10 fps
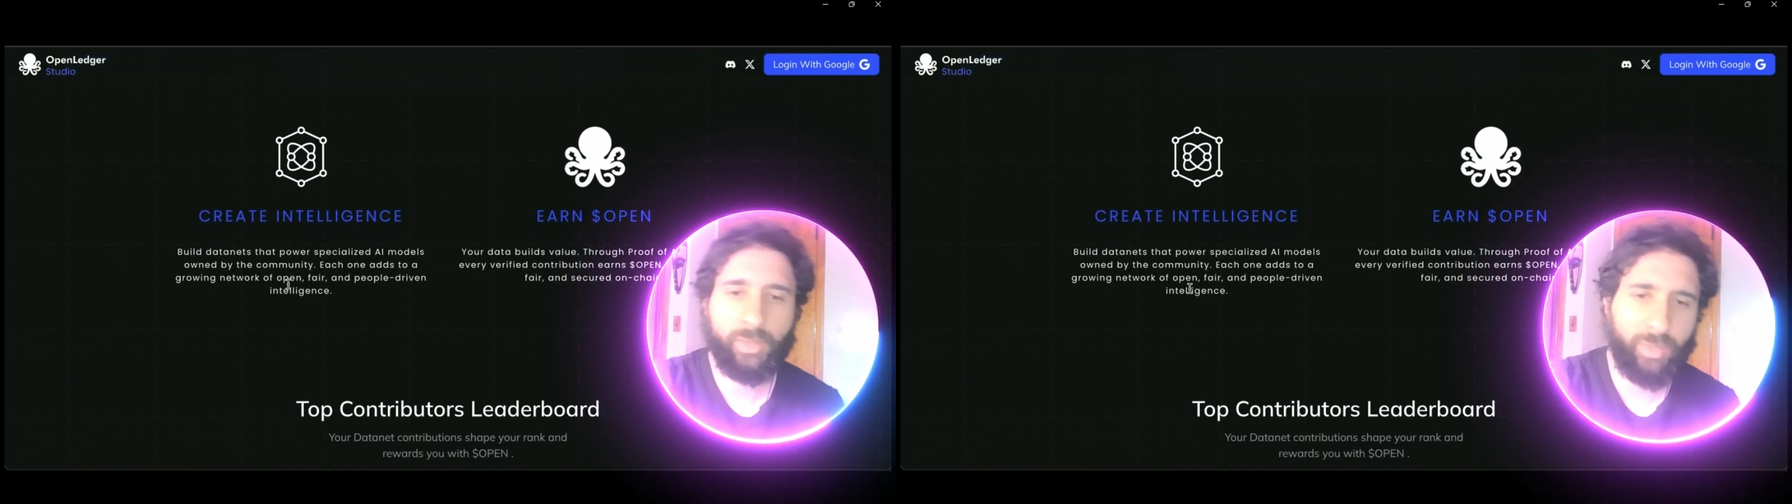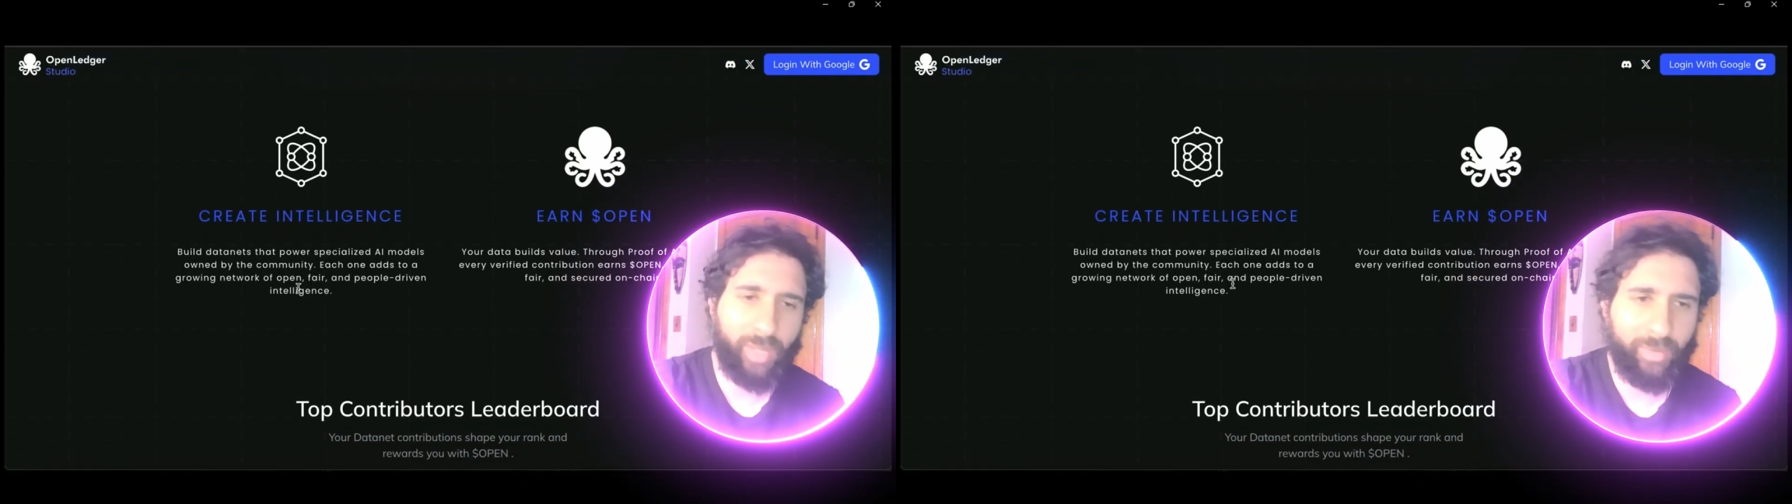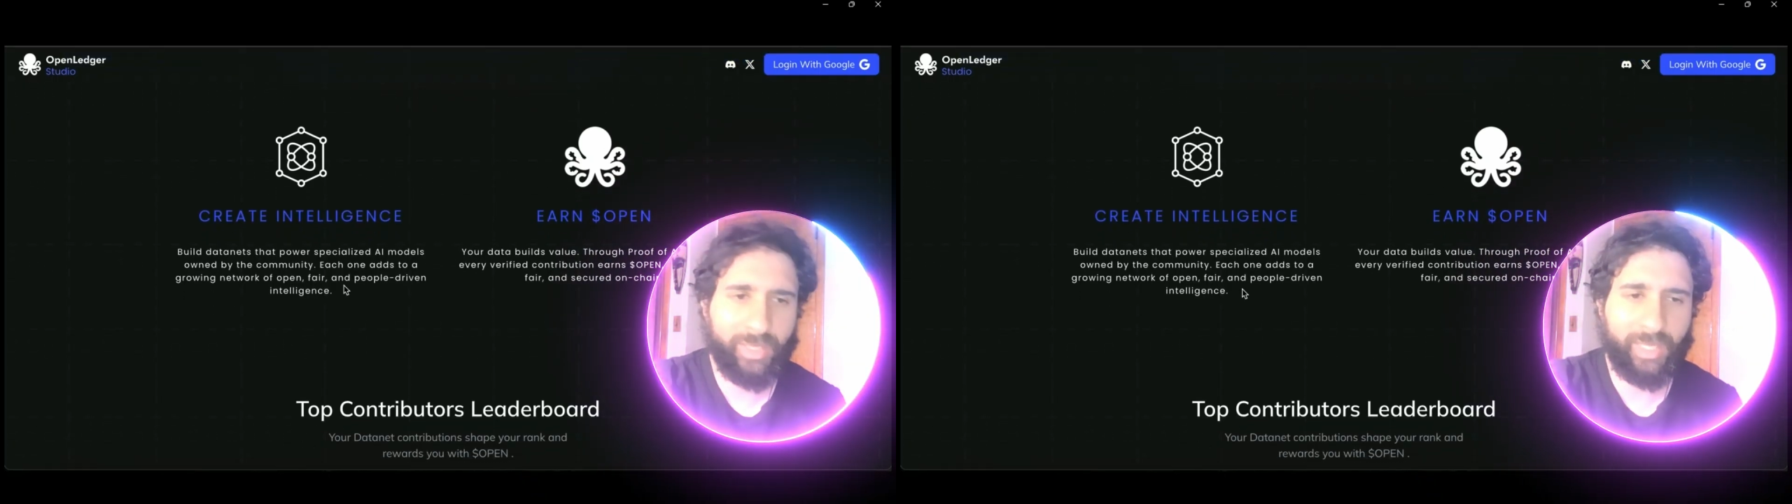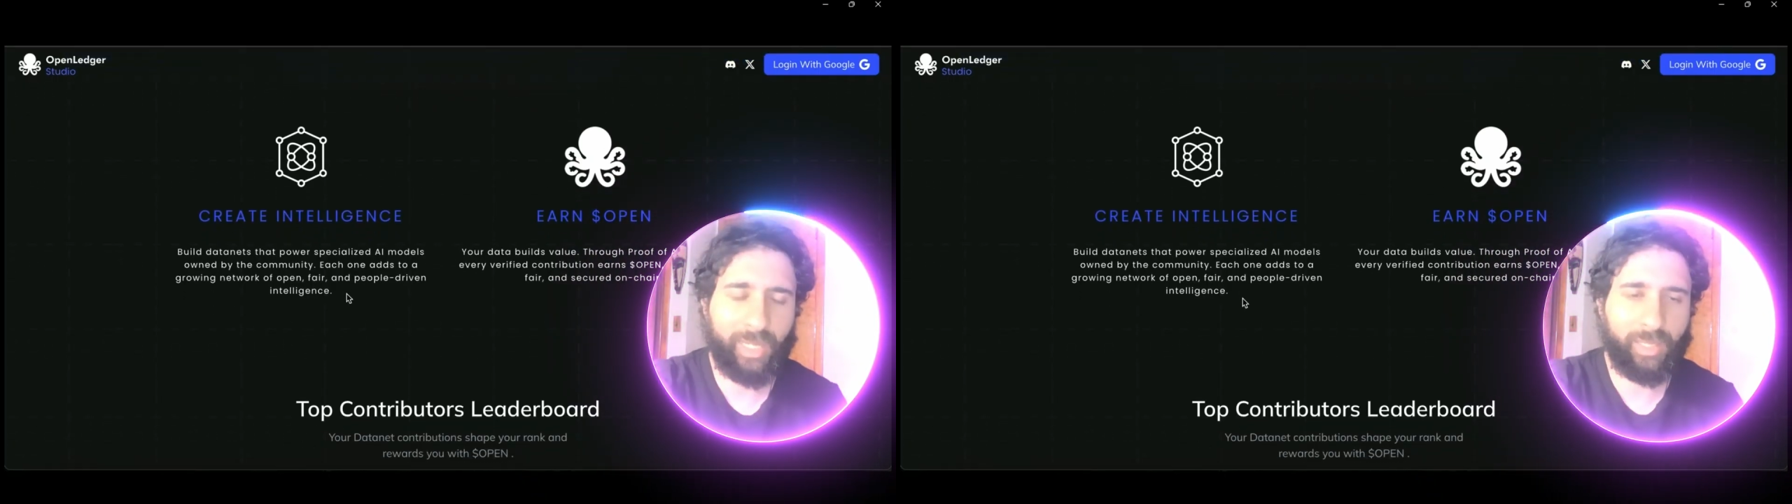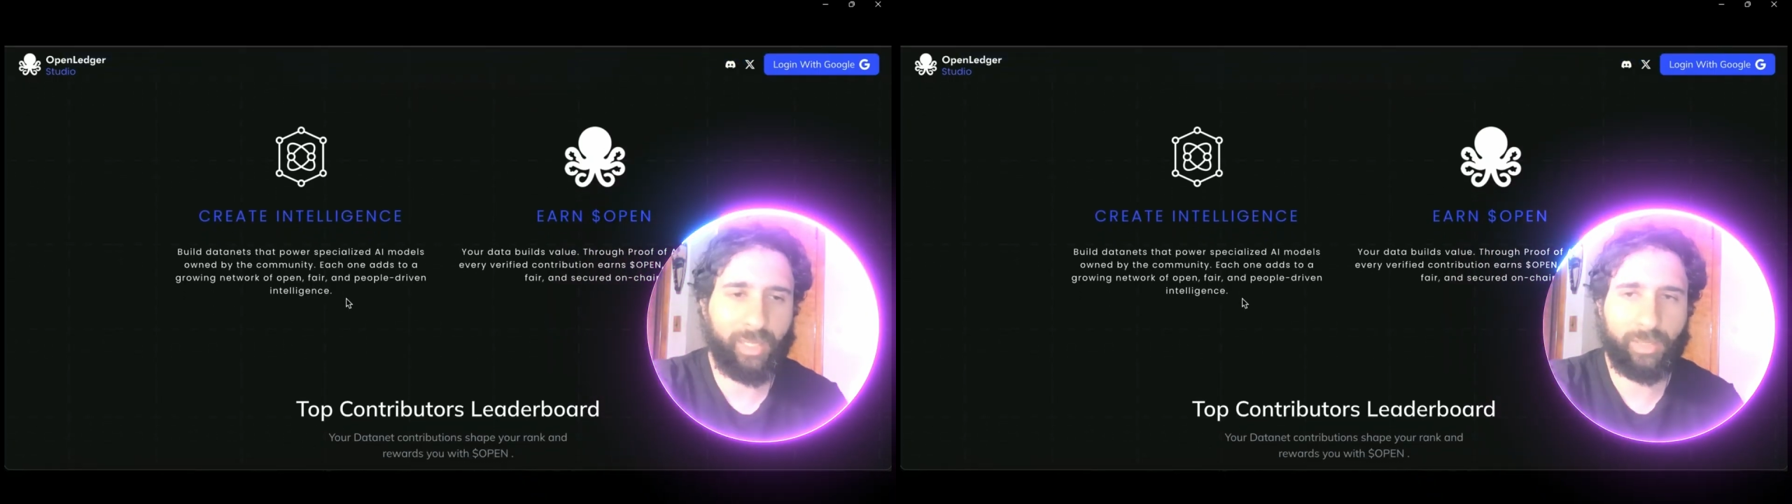So how
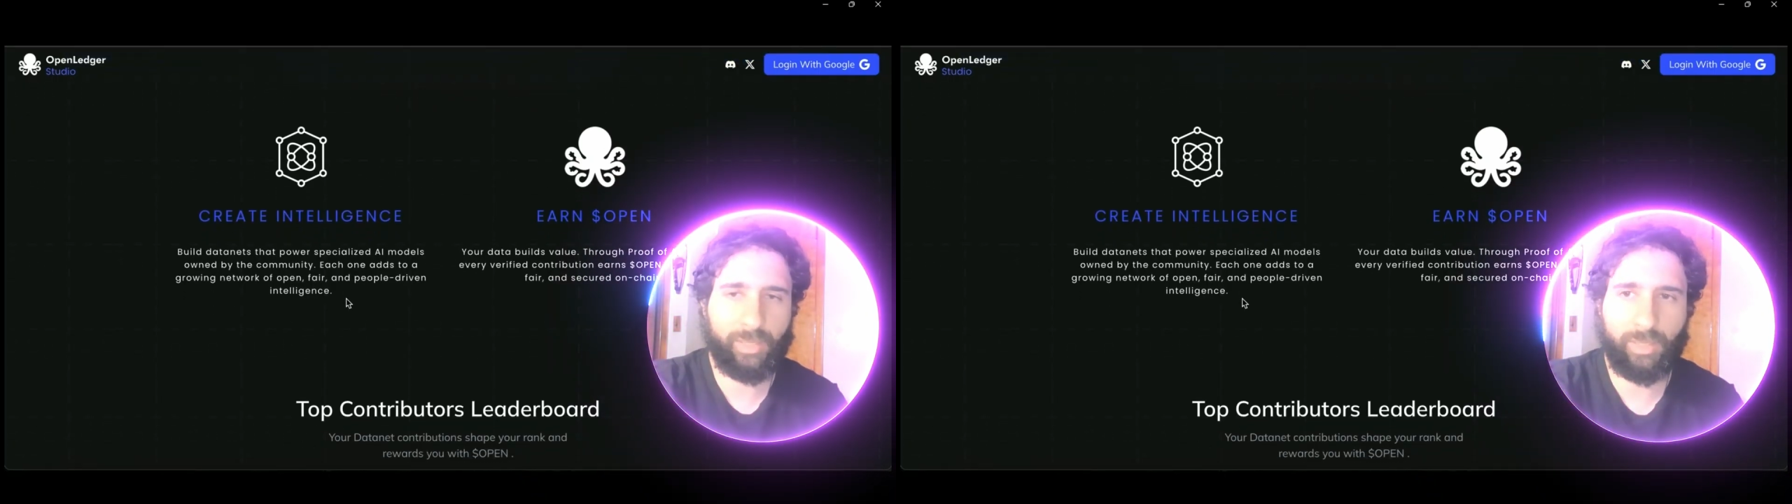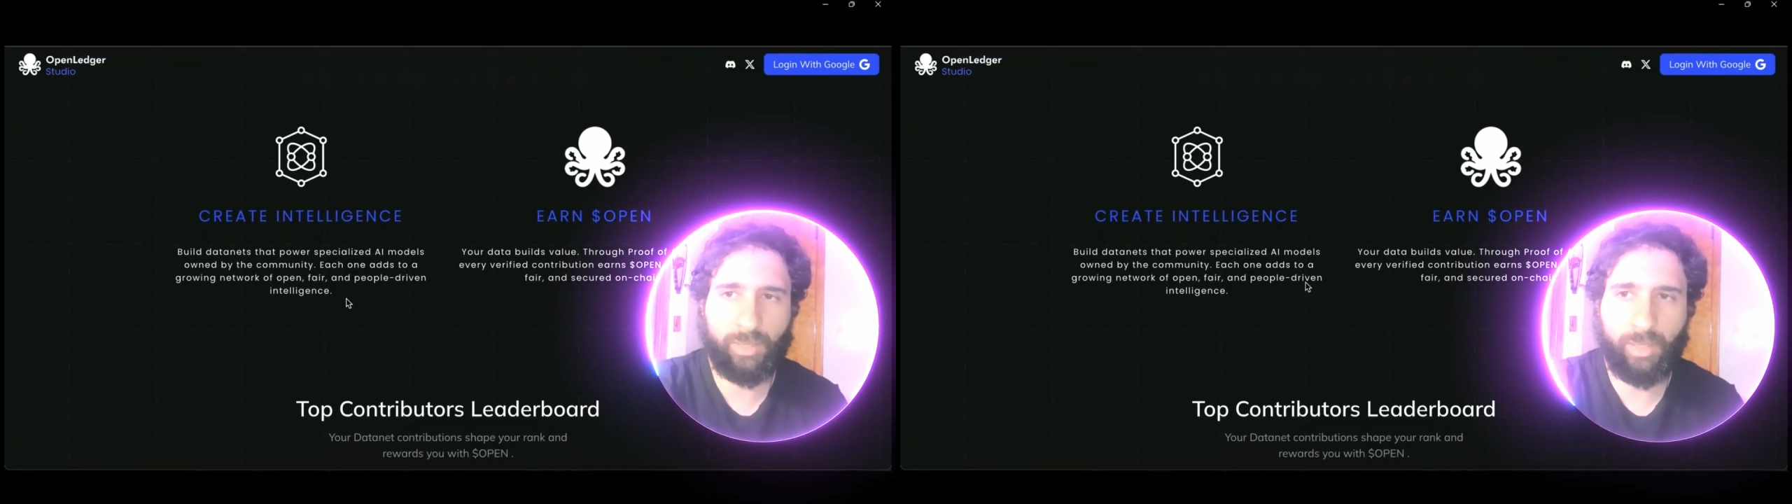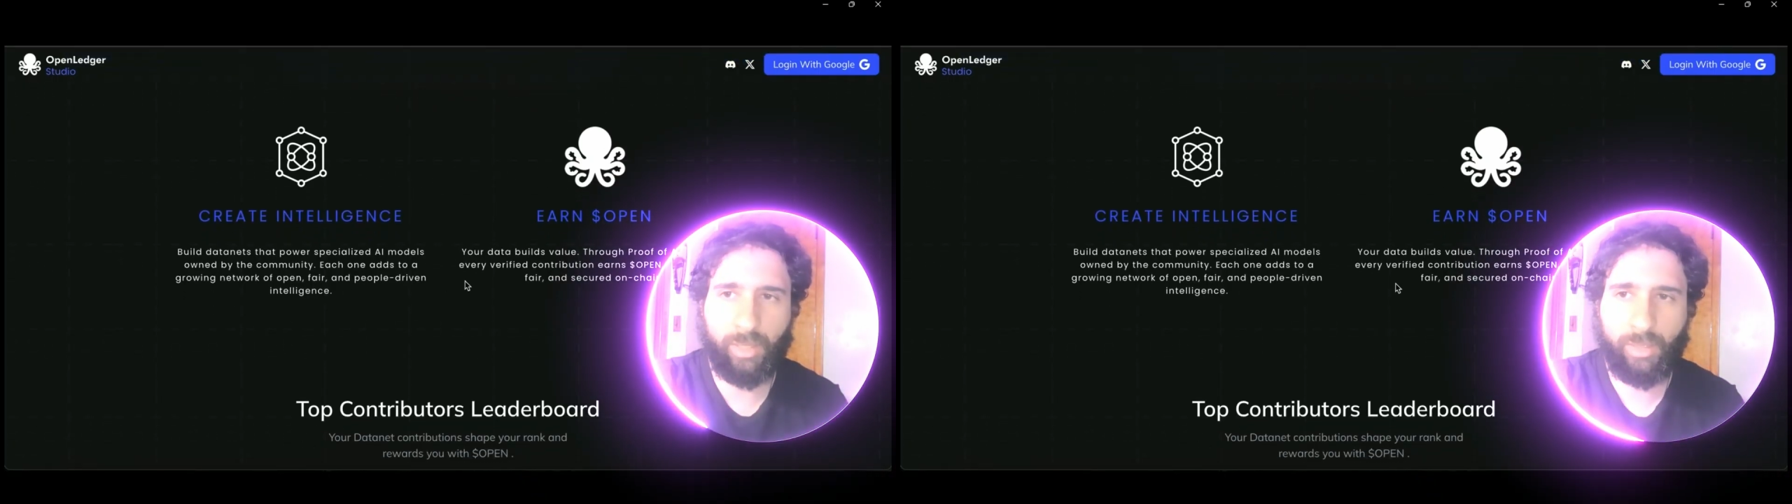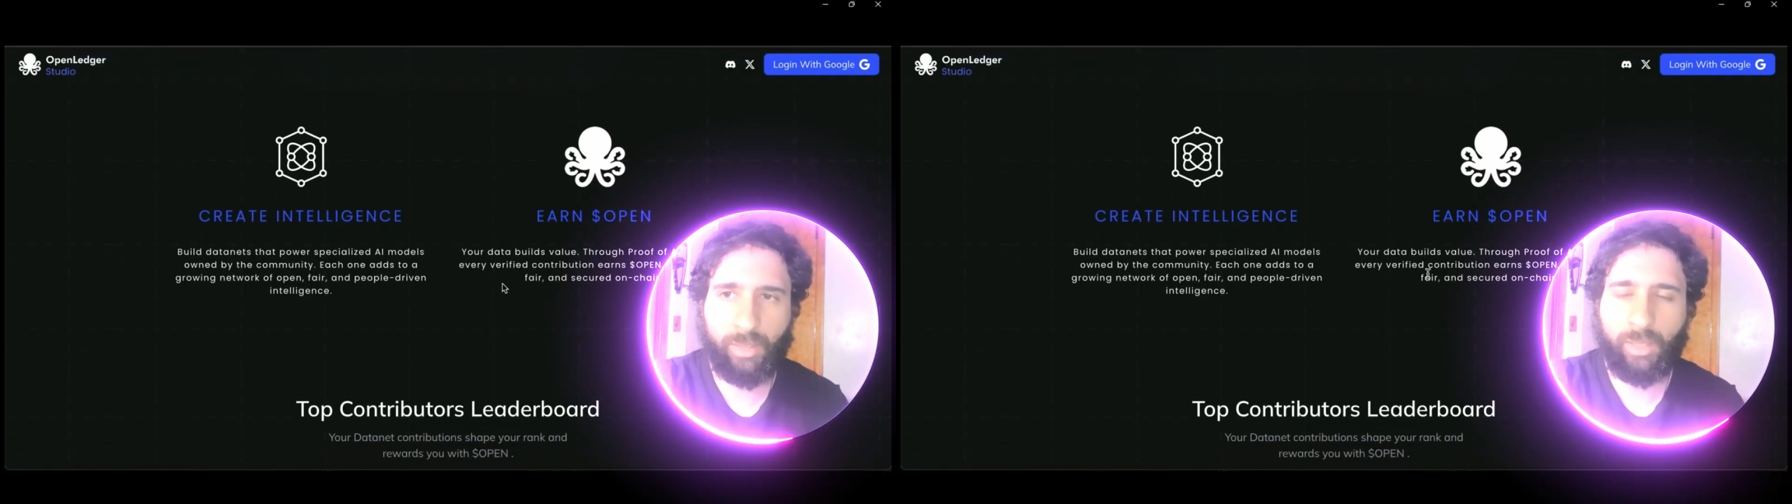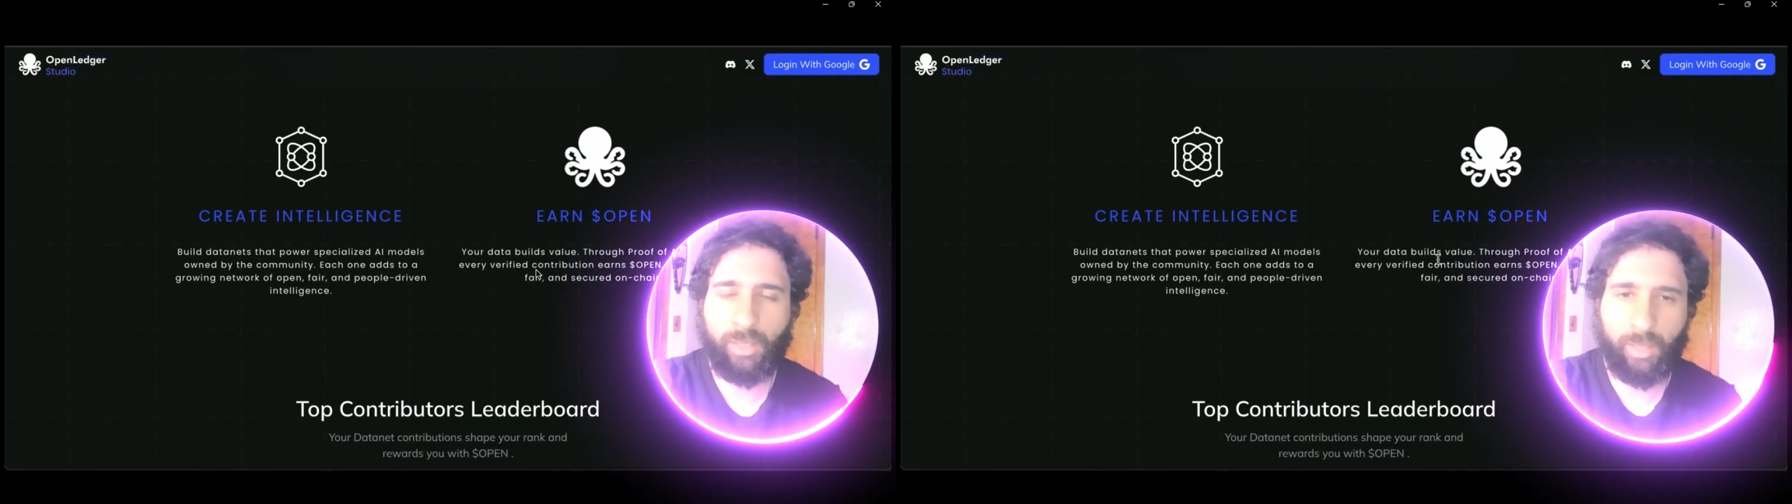exactly is this done?